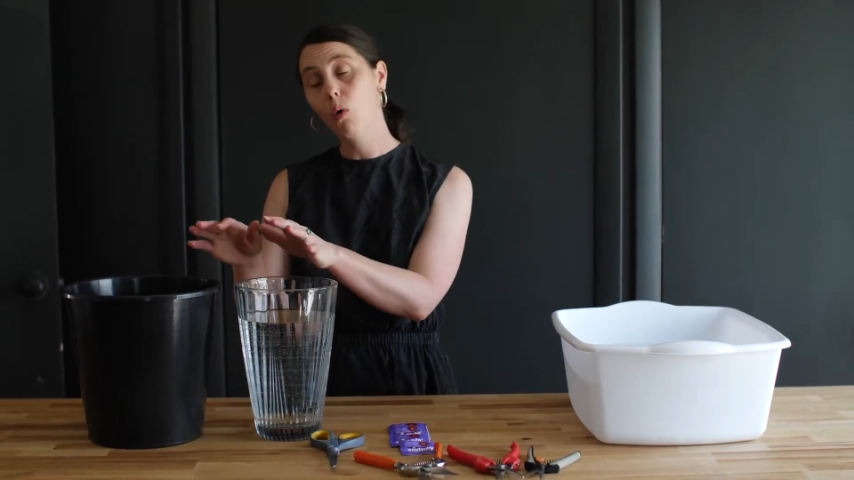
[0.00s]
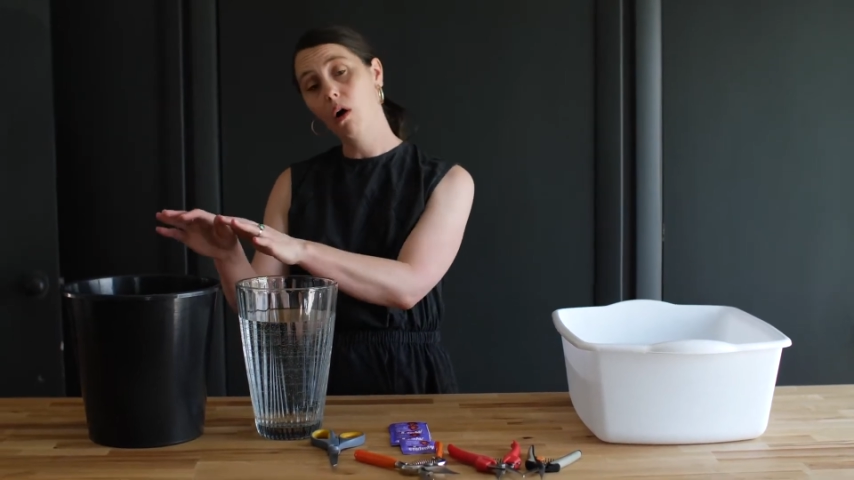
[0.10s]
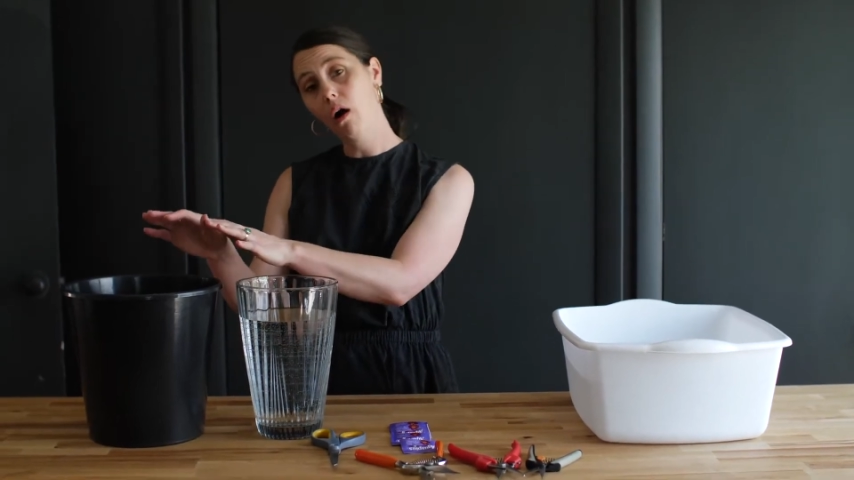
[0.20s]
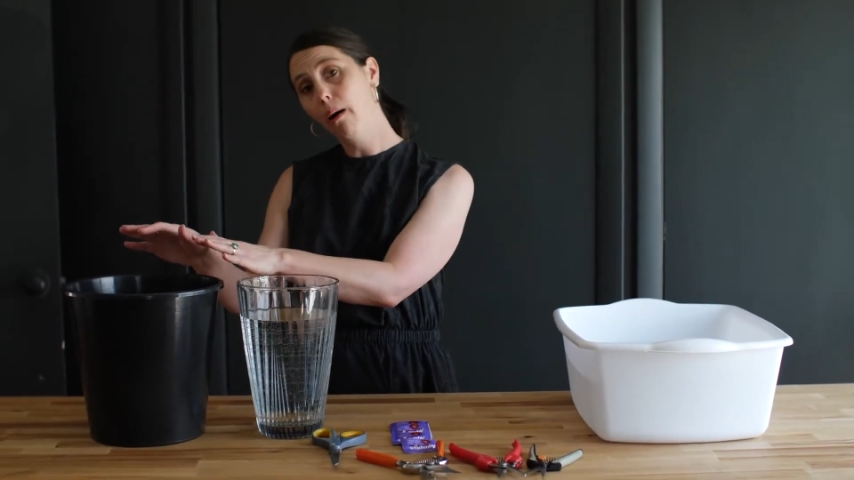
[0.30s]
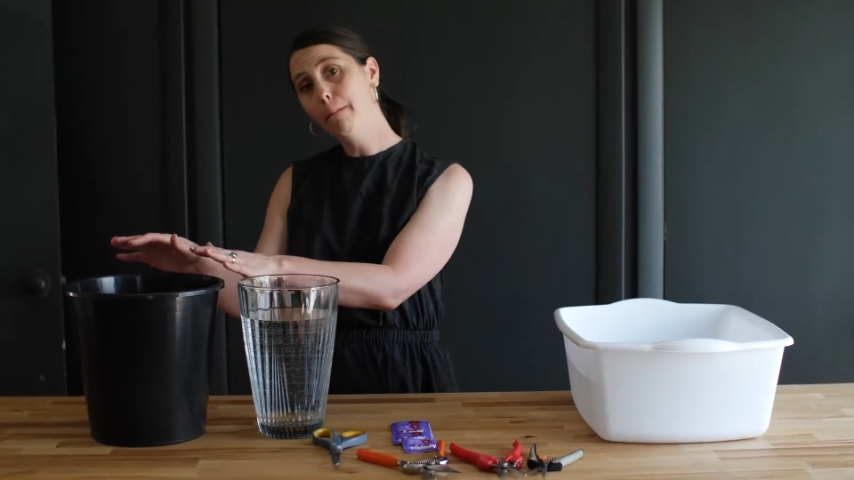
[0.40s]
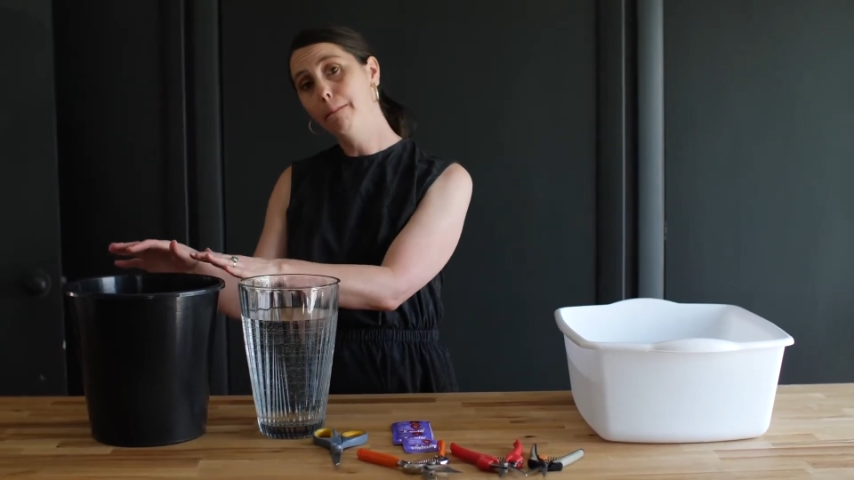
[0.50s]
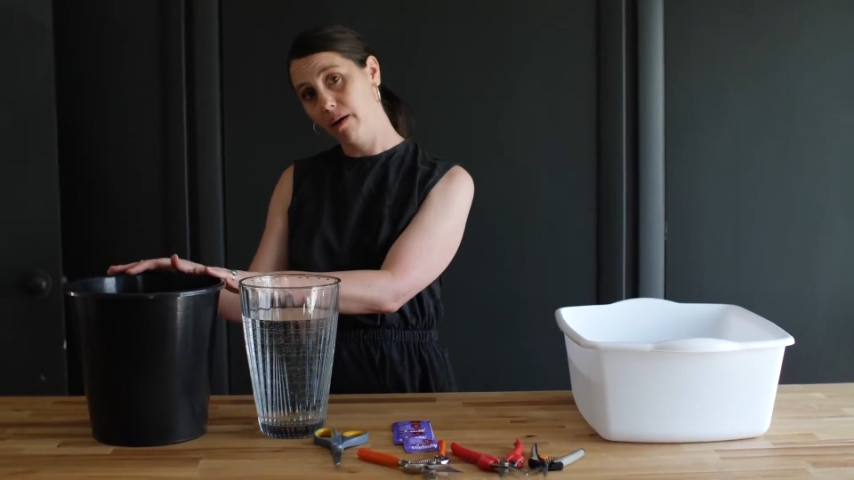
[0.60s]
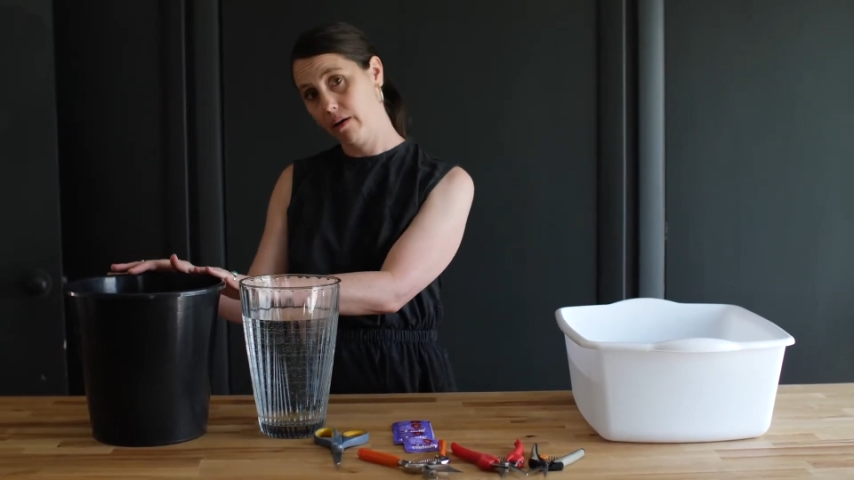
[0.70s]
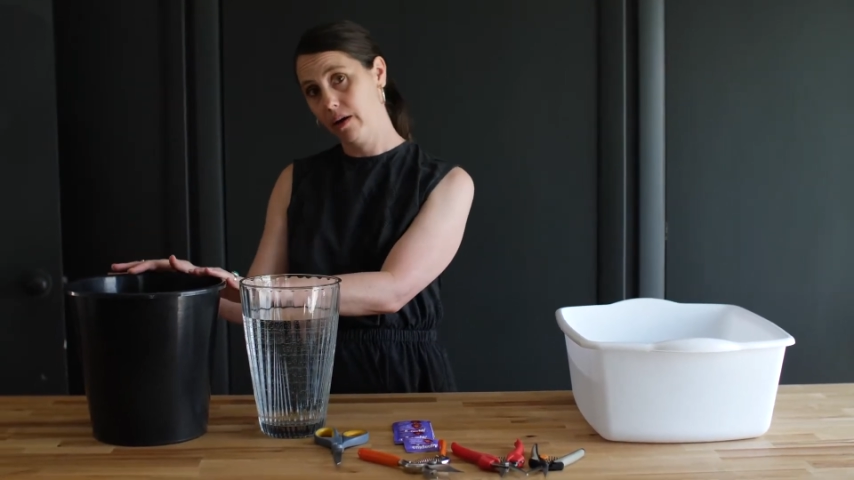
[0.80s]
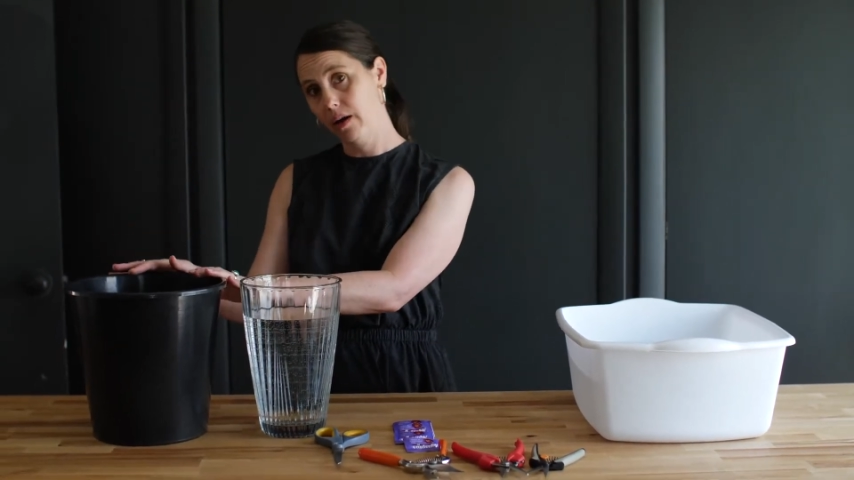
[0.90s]
or a
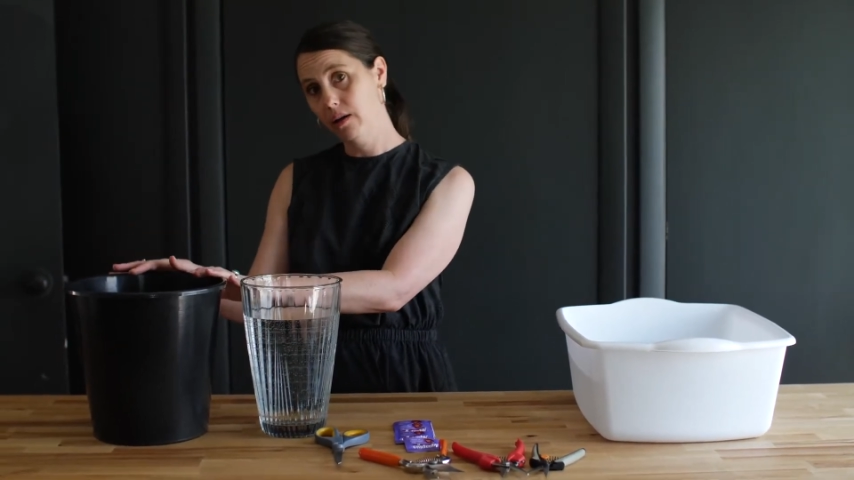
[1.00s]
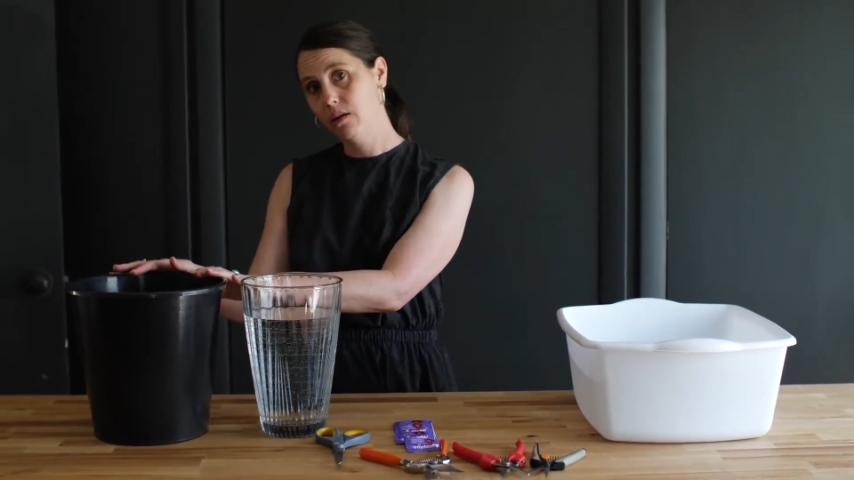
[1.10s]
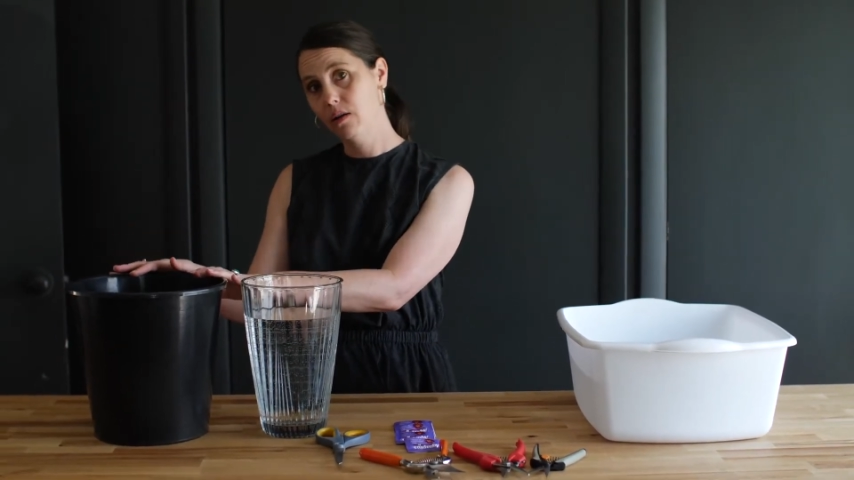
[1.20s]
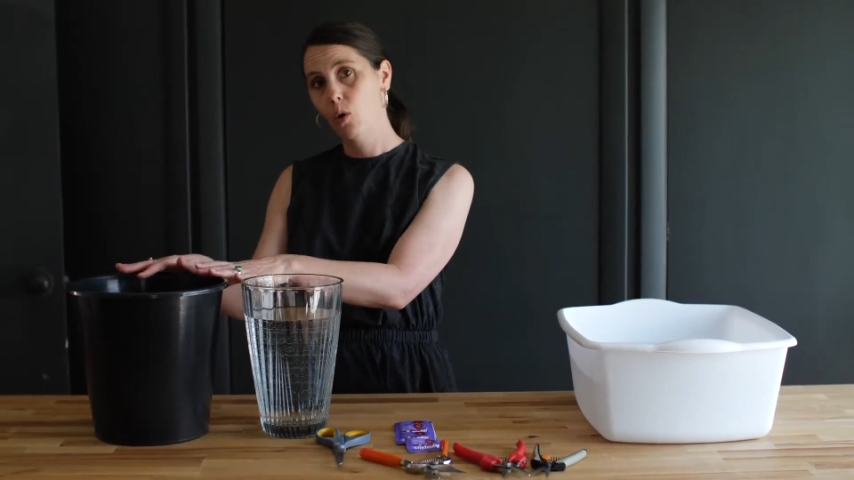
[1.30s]
bucket